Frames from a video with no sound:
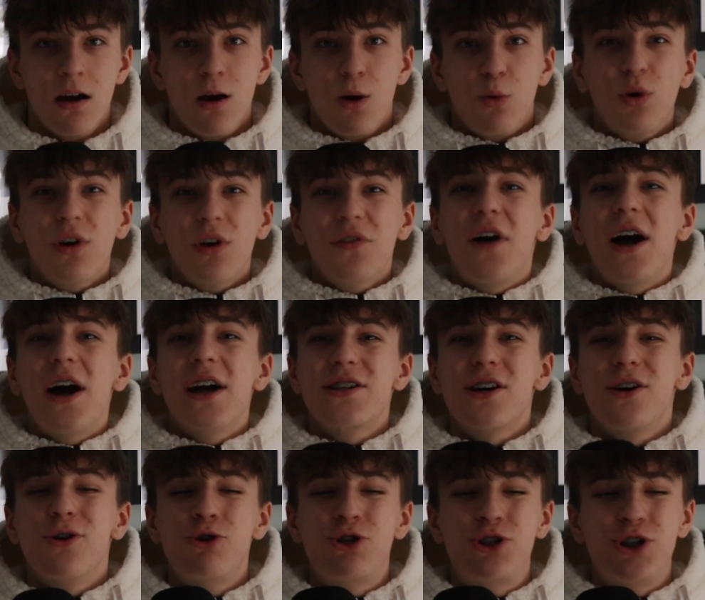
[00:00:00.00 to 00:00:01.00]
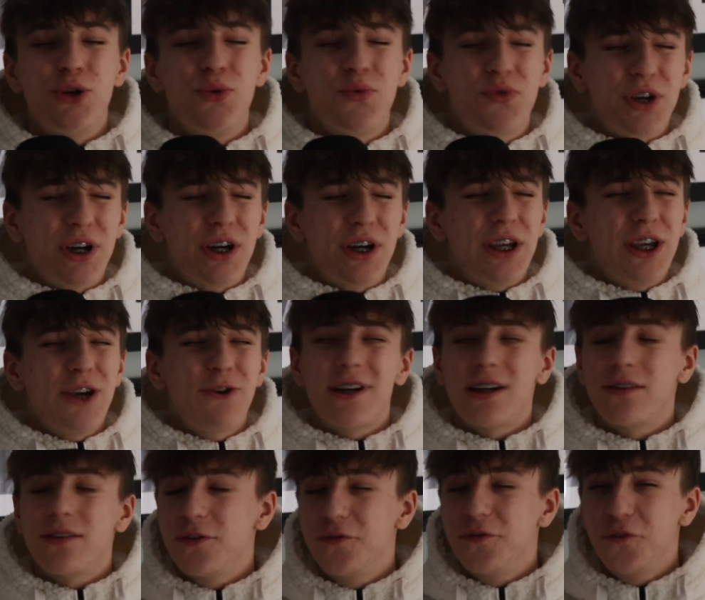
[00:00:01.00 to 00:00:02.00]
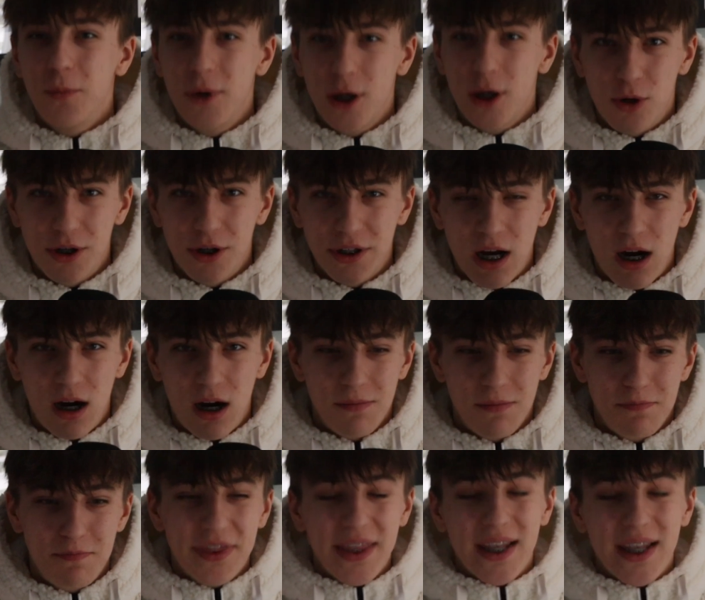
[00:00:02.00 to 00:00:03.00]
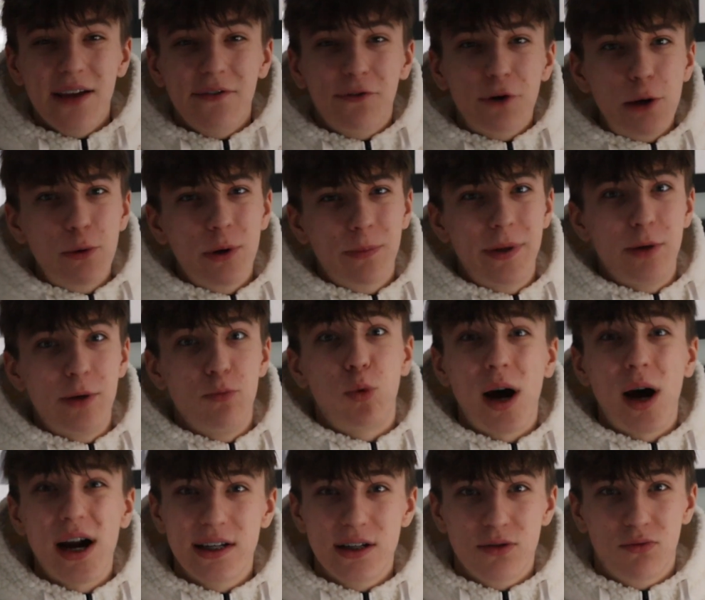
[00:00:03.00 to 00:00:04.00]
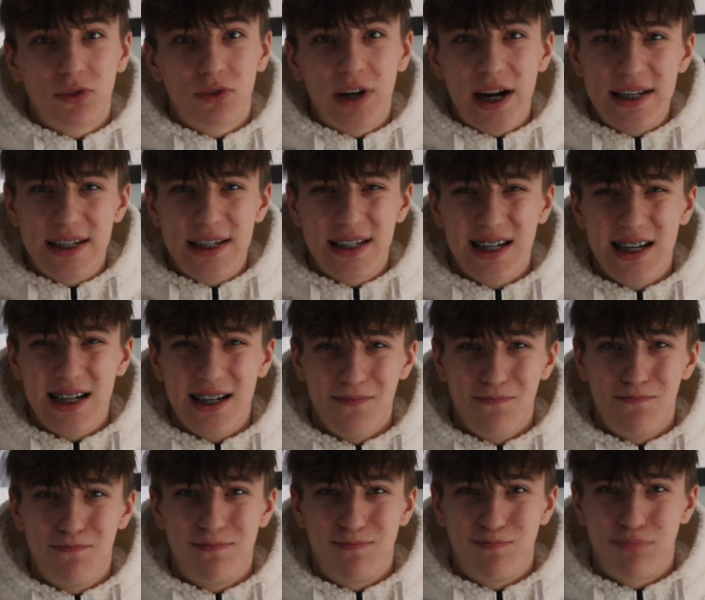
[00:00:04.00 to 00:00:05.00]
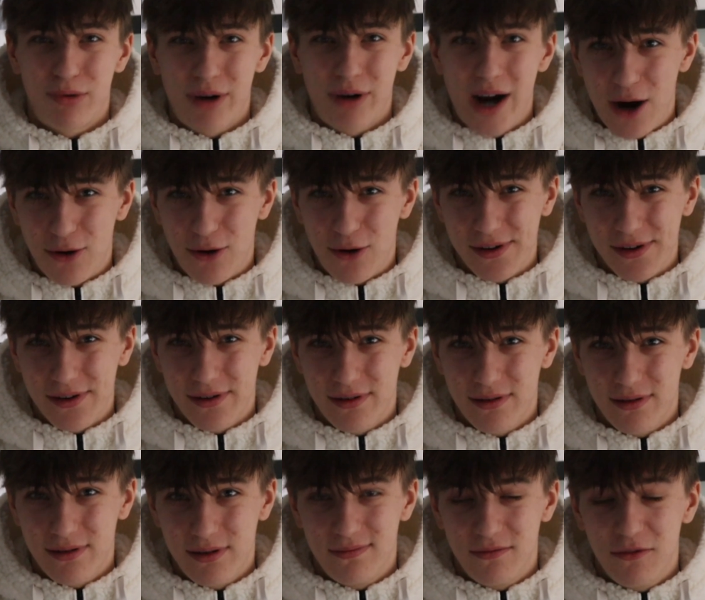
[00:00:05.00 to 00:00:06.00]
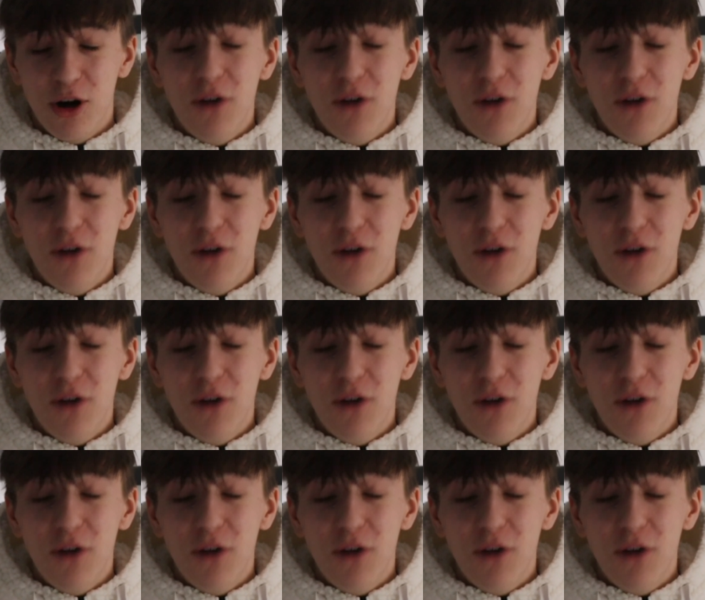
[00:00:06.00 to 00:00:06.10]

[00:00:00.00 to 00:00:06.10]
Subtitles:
What if I told you that you could have a Formula 1 car, but the livery would be white, red, and brown?